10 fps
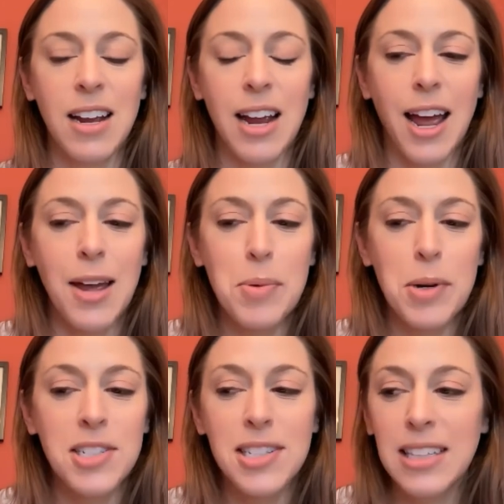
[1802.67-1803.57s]
I
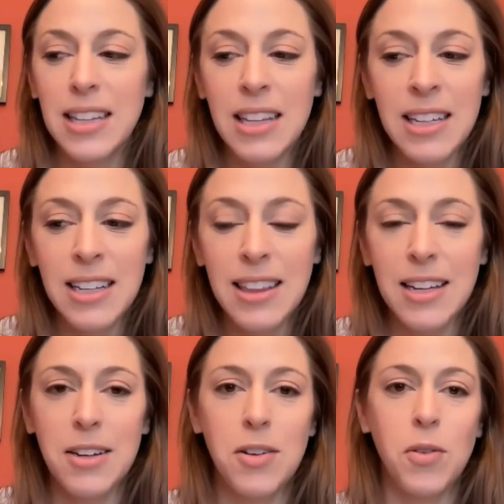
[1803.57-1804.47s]
personally think
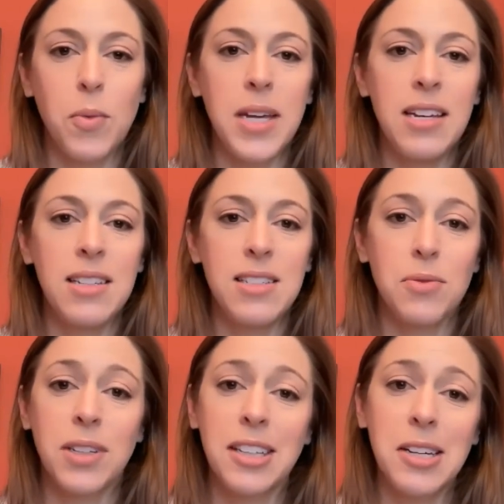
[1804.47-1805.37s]
that wheat is a
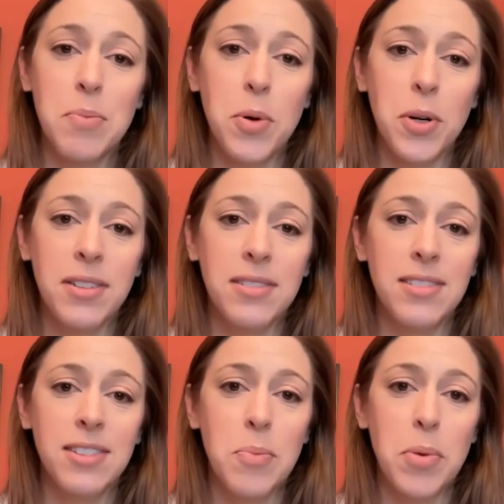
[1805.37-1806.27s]
really
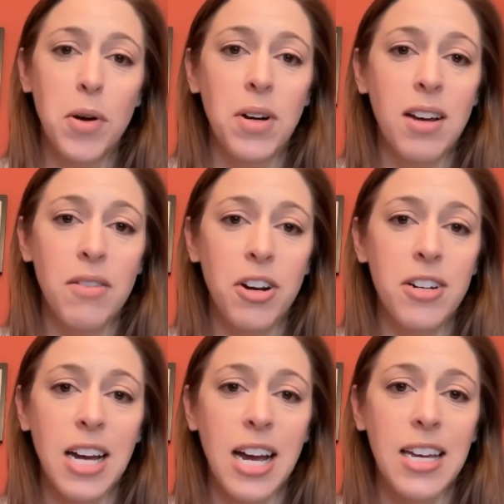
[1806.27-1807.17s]
important component of our
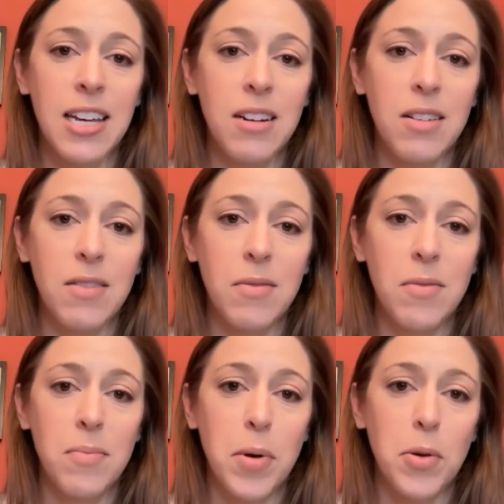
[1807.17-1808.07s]
diet,
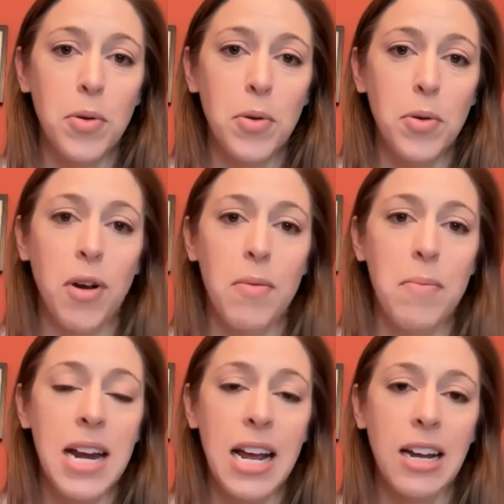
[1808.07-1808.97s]
both from
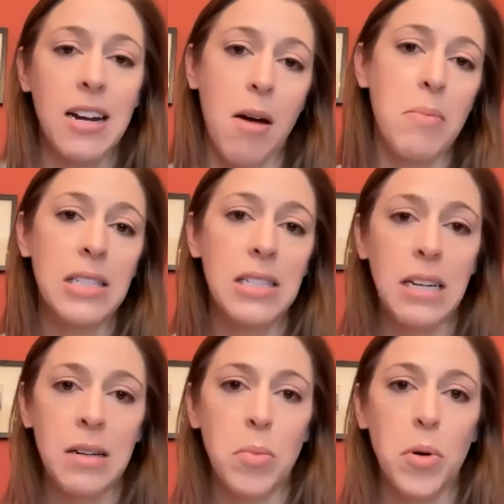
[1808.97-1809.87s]
an economic
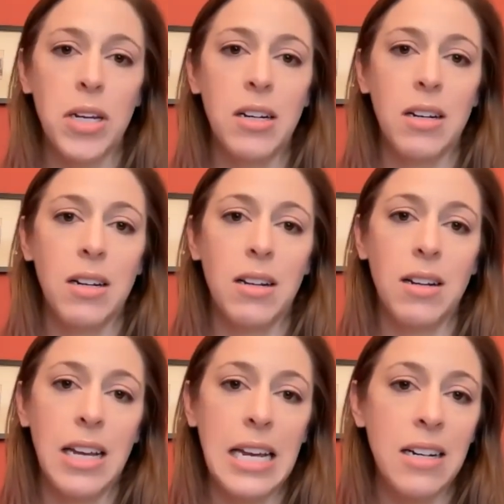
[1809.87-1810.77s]
standpoint
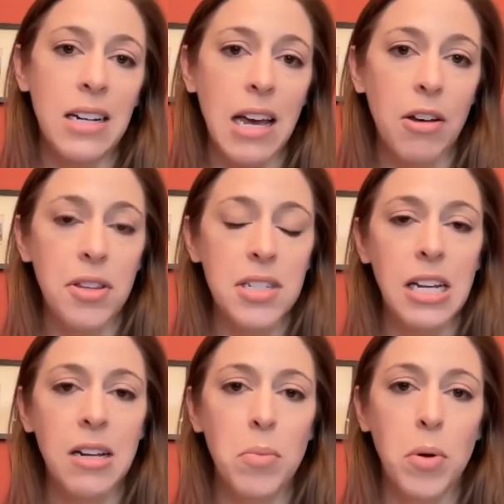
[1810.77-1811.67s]
and a health
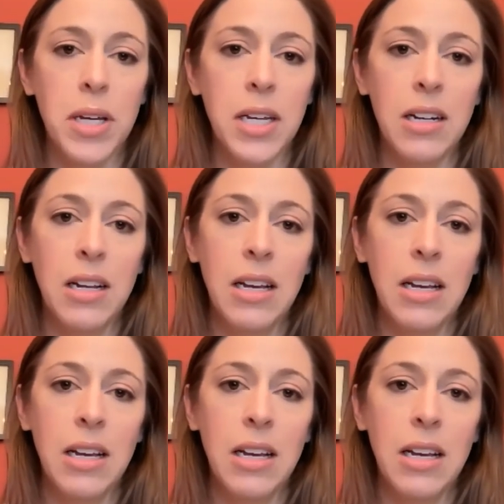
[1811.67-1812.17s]
standpoint.